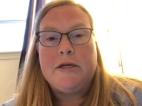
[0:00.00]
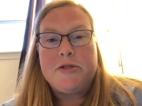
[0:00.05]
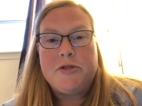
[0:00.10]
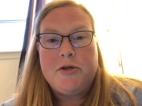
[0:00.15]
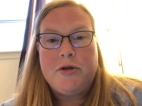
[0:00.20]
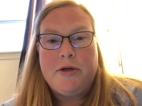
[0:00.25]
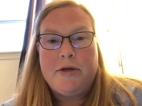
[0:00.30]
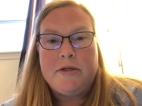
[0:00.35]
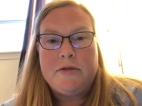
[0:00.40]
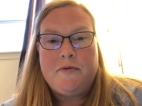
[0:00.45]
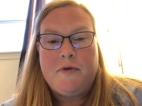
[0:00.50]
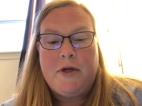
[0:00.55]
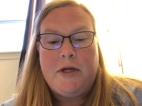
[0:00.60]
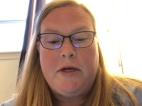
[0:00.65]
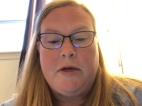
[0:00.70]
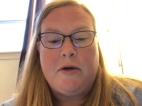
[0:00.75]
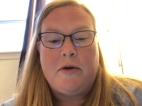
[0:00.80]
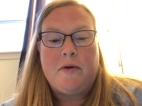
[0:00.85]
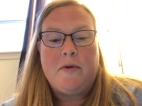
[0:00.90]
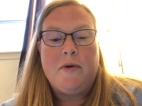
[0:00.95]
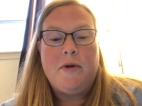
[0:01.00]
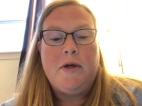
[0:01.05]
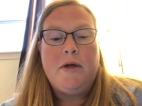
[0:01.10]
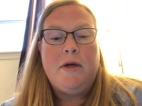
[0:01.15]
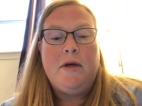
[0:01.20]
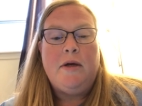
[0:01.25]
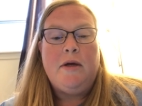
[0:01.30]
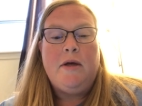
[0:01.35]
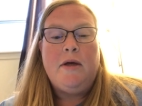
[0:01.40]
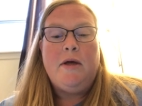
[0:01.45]
yesterday's video,
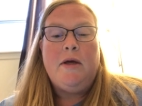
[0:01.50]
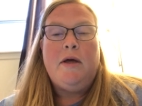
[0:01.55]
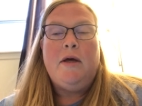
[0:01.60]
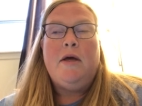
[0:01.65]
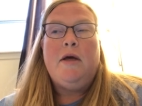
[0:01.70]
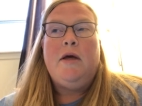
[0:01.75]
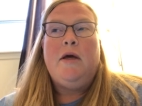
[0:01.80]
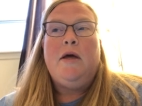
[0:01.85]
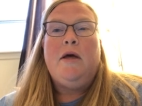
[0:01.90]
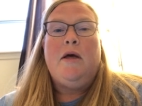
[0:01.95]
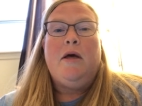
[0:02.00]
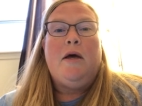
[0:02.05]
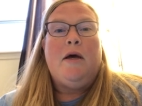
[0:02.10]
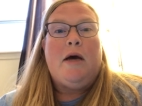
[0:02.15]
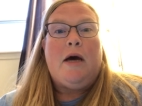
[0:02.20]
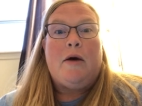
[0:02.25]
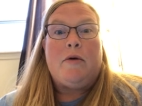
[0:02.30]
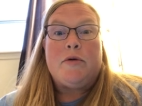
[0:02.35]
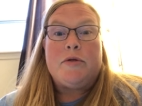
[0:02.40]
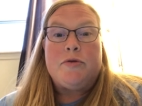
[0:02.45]
I